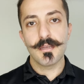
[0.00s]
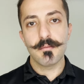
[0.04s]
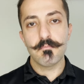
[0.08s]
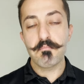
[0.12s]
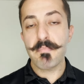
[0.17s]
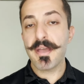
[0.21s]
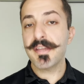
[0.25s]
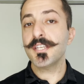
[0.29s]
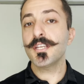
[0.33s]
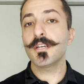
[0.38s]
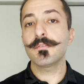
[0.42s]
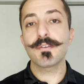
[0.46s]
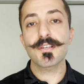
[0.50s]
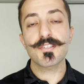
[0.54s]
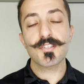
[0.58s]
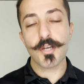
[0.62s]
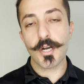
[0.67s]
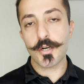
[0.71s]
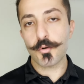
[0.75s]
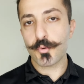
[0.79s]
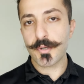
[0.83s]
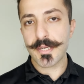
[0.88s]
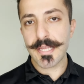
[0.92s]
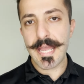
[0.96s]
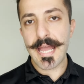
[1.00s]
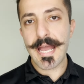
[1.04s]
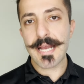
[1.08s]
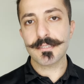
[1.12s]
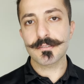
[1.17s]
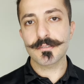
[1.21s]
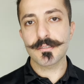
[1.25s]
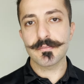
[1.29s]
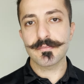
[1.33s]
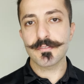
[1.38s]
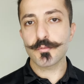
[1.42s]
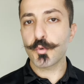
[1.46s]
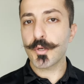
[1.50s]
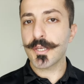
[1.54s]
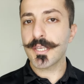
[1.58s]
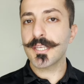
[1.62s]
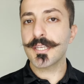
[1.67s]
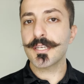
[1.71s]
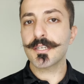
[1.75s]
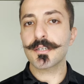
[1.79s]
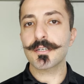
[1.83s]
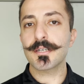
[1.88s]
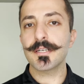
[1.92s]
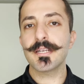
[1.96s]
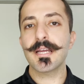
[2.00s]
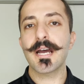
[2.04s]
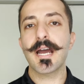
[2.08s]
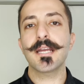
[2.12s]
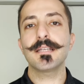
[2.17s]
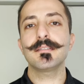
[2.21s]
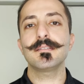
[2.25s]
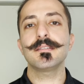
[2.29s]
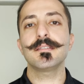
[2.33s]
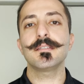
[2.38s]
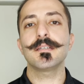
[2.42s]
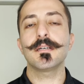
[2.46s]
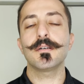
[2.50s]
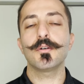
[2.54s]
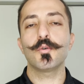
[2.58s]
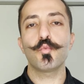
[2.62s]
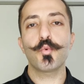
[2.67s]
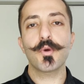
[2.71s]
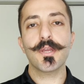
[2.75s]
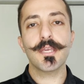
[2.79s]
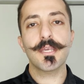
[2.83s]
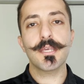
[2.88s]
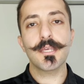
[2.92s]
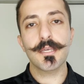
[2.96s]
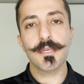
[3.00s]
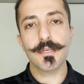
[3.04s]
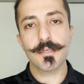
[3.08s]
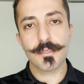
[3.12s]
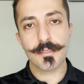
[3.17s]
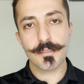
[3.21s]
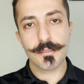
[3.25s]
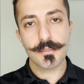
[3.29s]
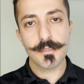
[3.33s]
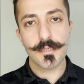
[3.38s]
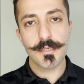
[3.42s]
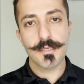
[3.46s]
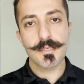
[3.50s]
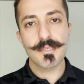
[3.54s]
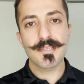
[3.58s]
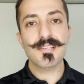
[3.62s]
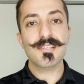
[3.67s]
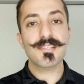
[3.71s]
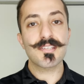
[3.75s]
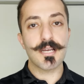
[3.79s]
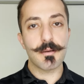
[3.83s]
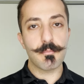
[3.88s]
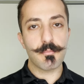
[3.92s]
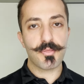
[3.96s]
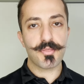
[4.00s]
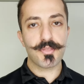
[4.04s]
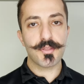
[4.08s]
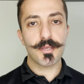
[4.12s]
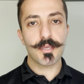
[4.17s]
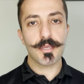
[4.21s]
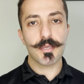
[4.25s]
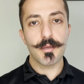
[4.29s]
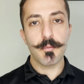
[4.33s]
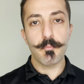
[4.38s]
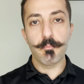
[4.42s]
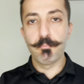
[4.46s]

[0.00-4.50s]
Many of us are reactive. We hear an idea, we hear something,